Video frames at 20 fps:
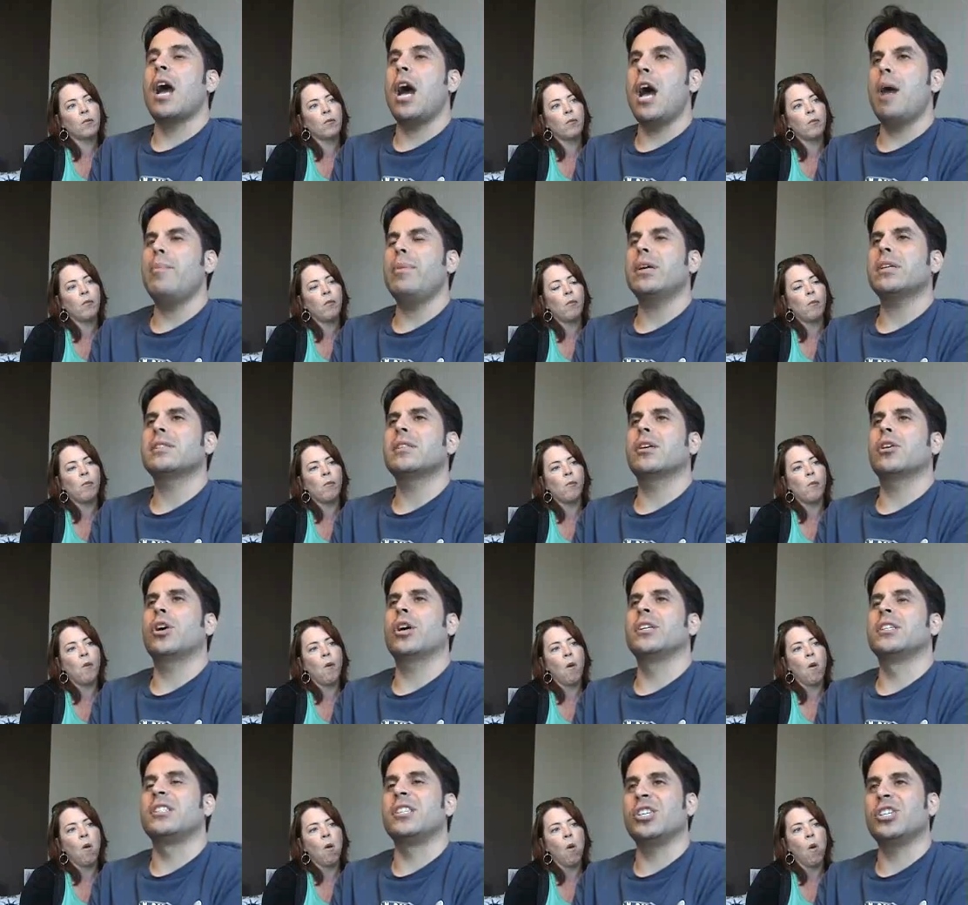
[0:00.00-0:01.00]
comics that
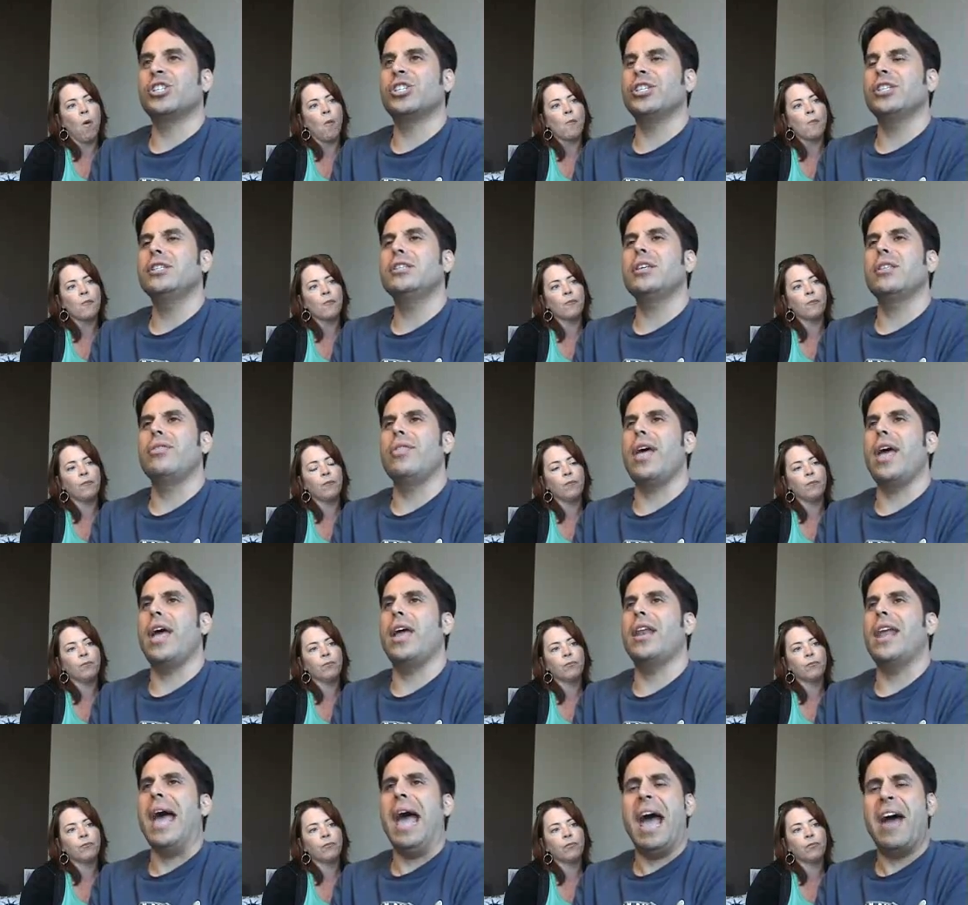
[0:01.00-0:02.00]
auditioned and
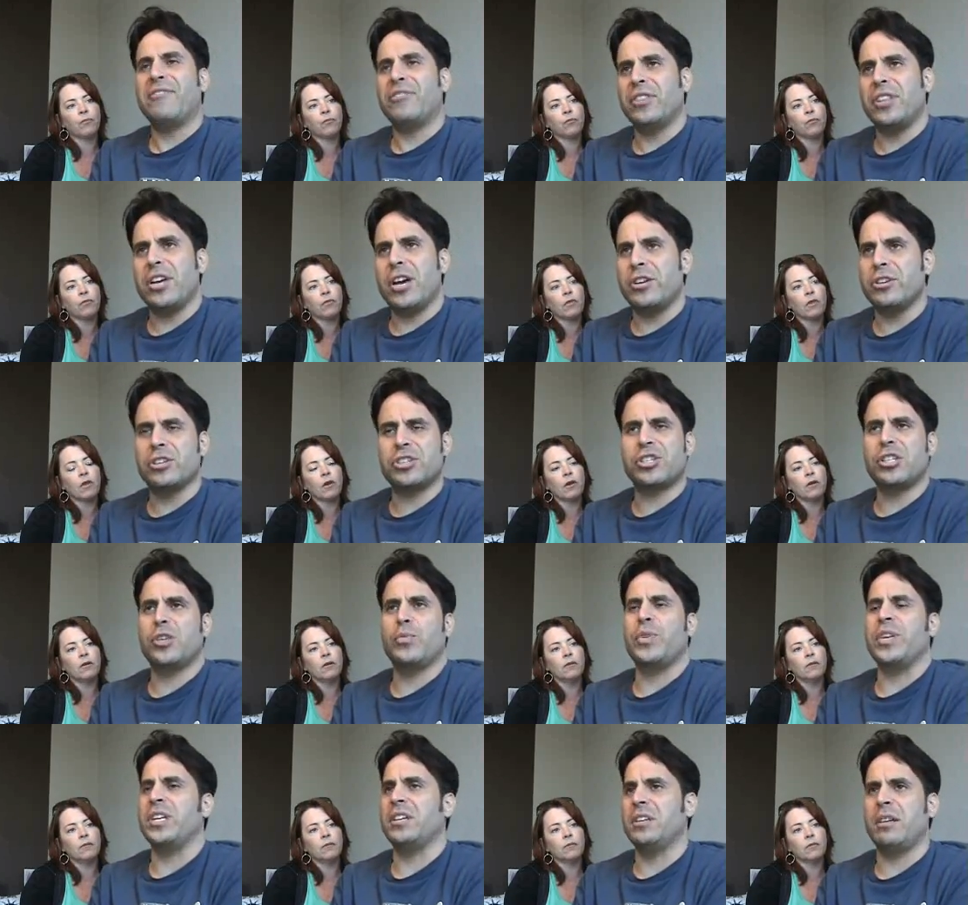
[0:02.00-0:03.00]
then after they
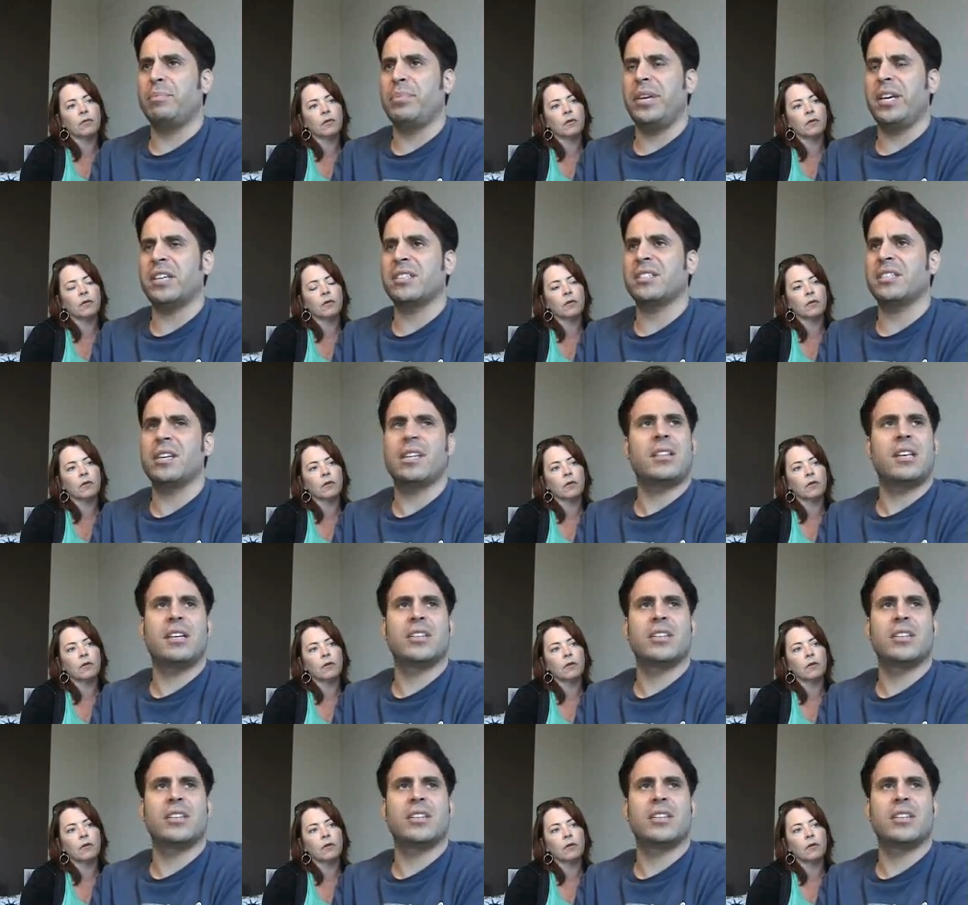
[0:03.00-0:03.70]
auditioned and we did the pick said